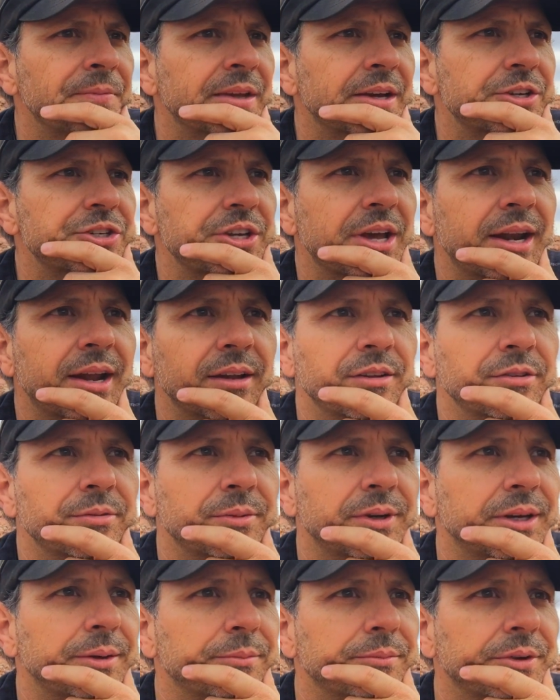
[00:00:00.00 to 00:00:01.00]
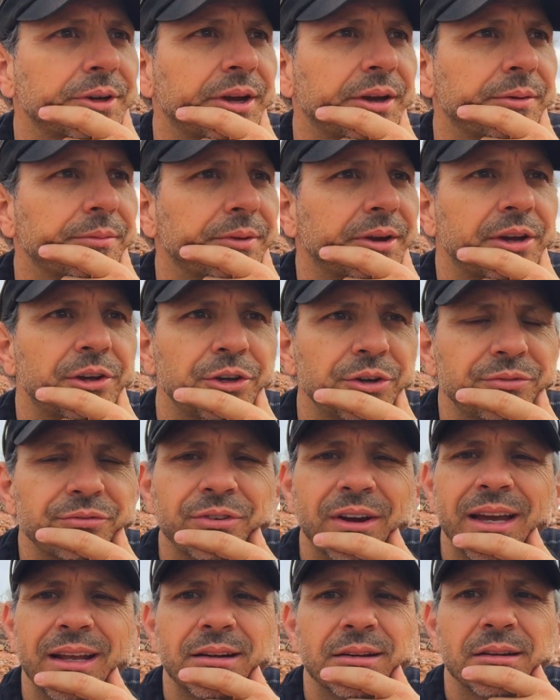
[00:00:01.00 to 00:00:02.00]
shout out to my, my, my good
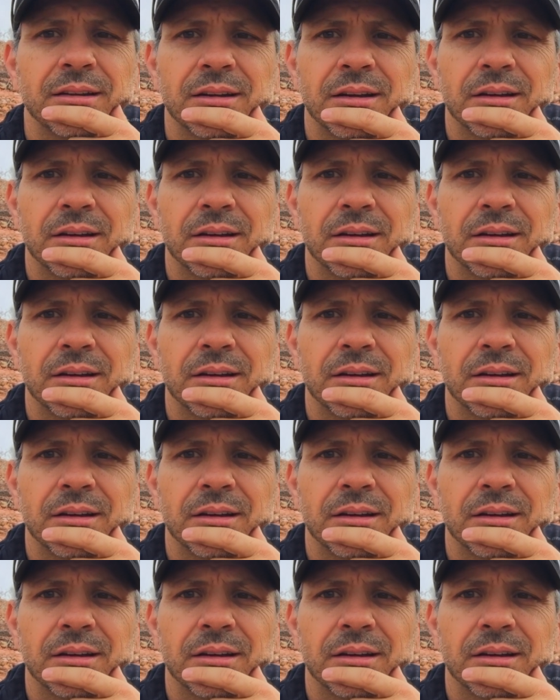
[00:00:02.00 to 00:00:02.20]
friend,